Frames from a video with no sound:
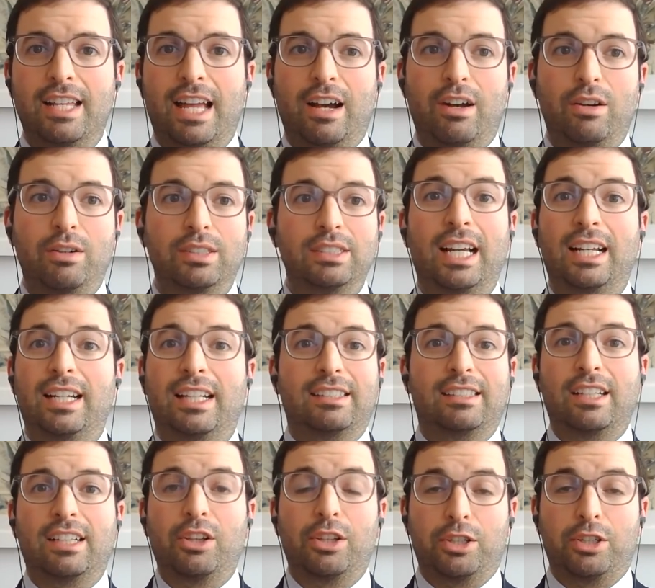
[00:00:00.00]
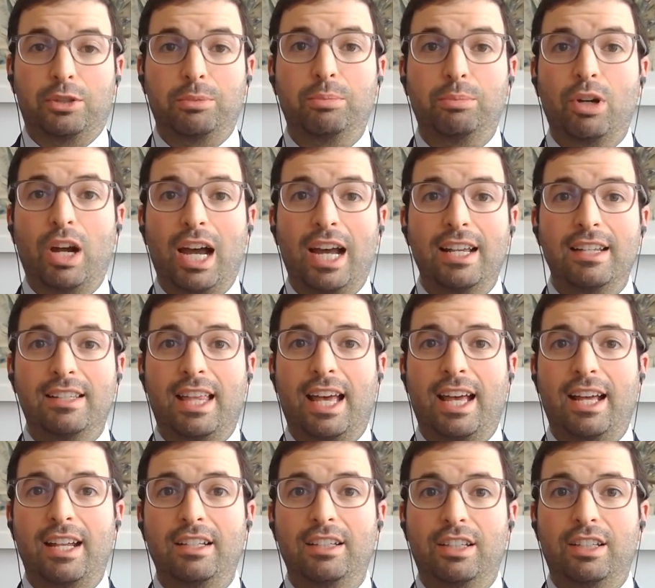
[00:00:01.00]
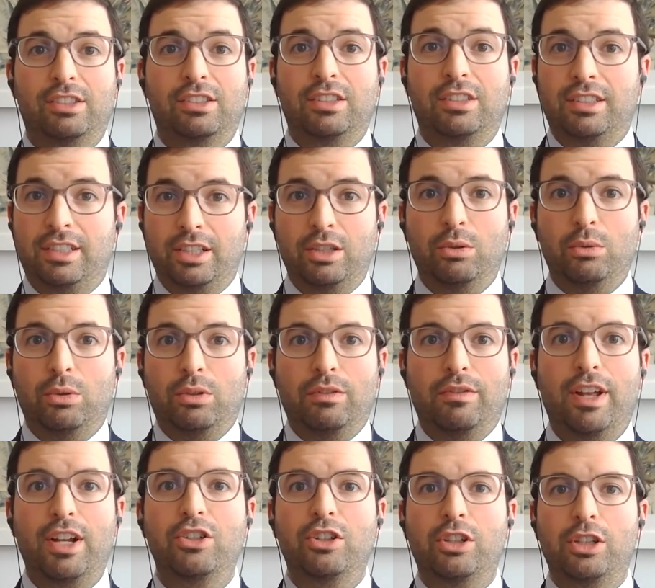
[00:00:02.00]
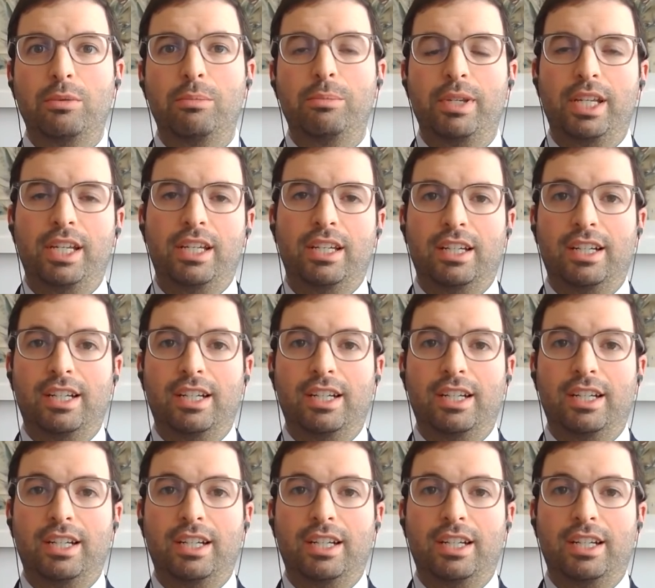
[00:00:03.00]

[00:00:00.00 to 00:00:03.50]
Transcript: Now, it's not necessarily a surprise that this deal would eventually be